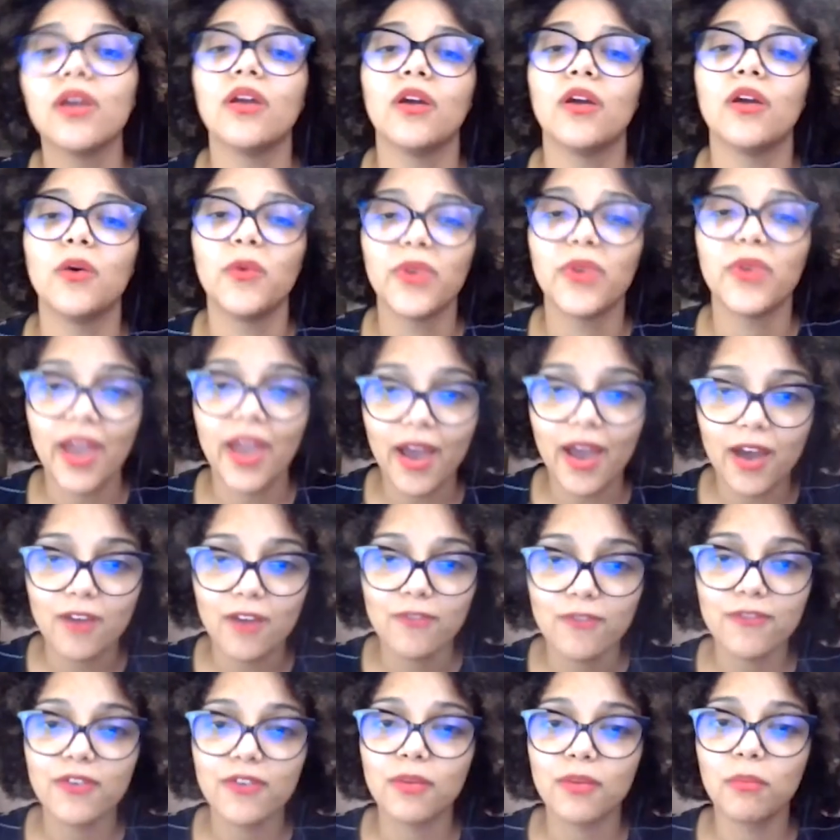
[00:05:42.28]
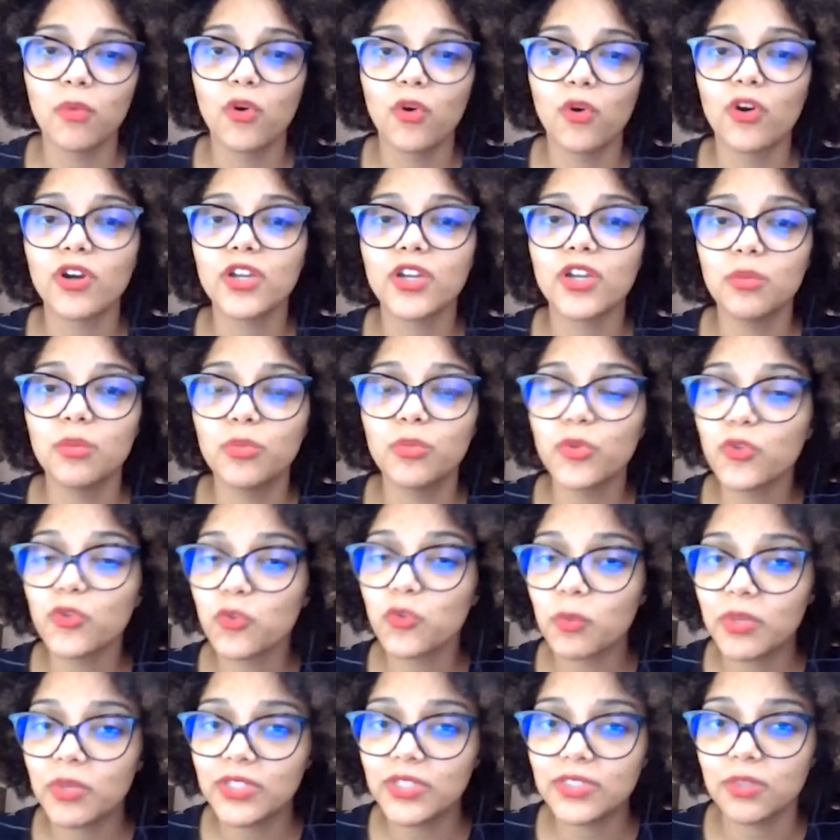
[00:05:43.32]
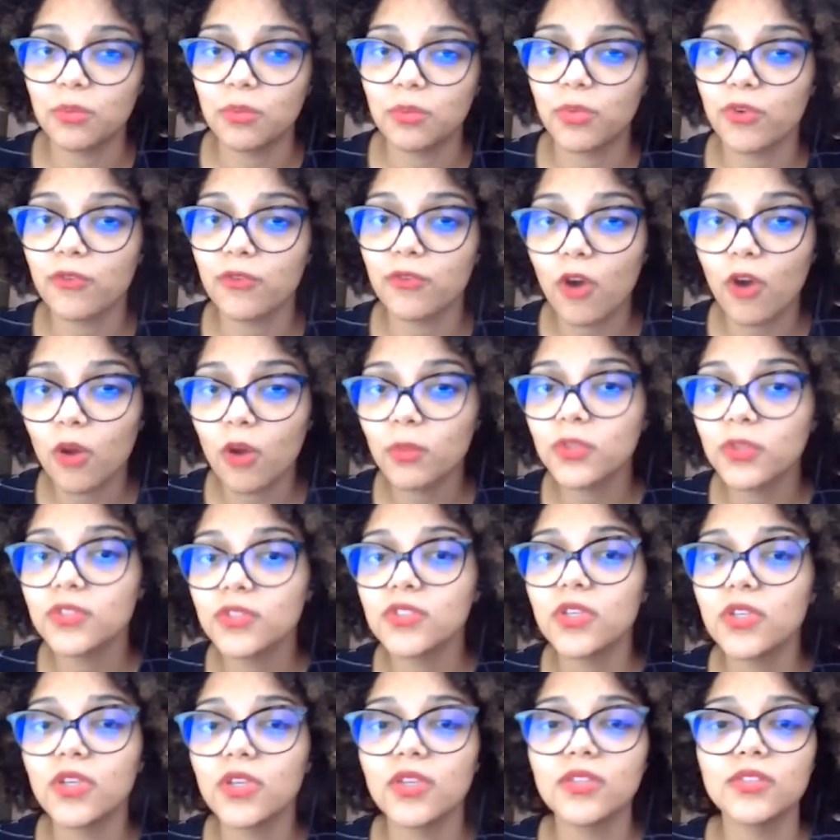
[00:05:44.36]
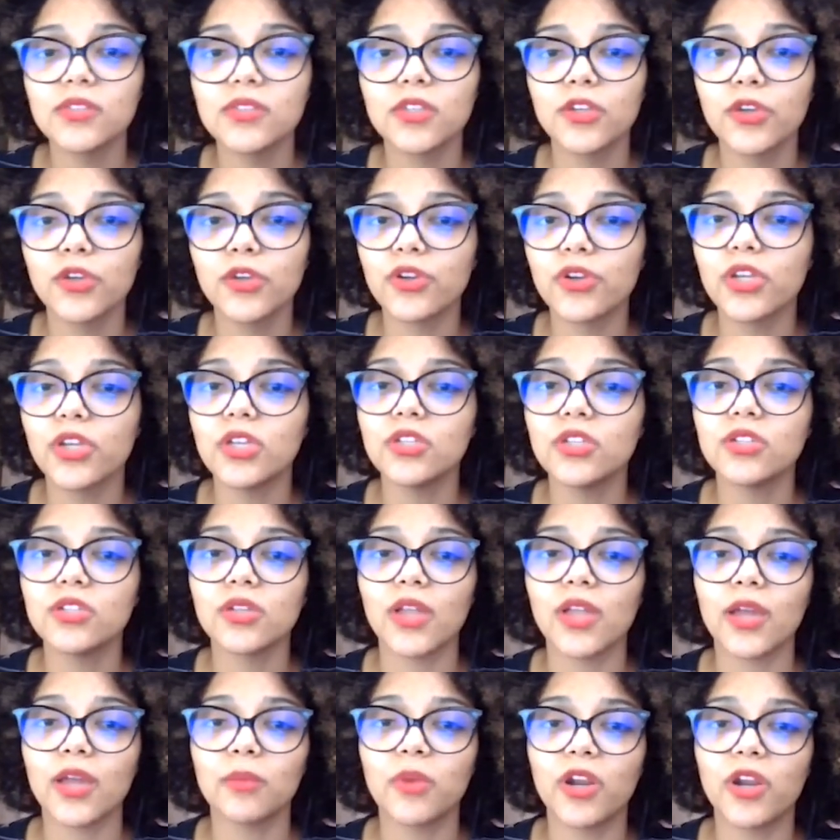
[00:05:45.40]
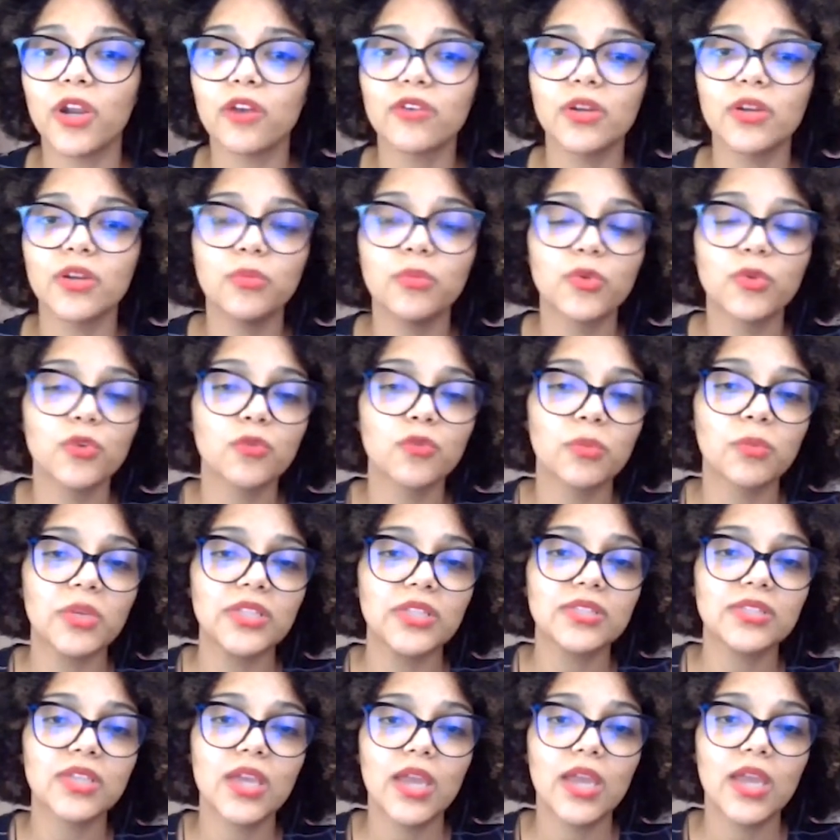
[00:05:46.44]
We have more improvements in performance, security, library improvements,